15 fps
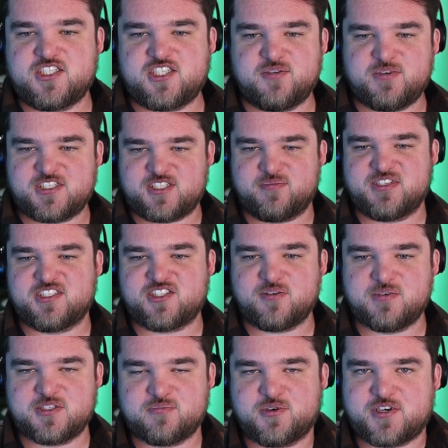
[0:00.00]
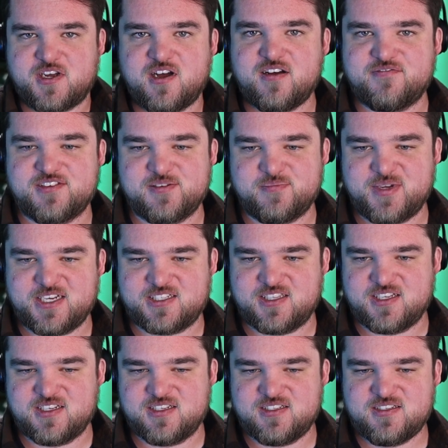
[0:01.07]
She must have been so much more confident back
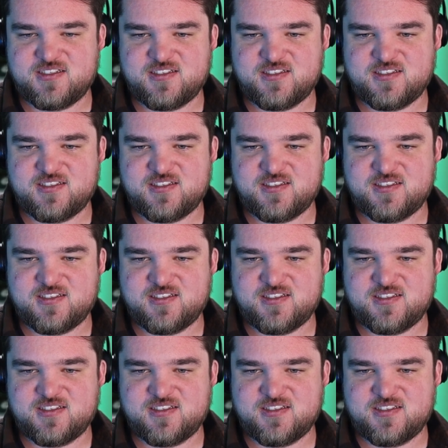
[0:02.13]
then.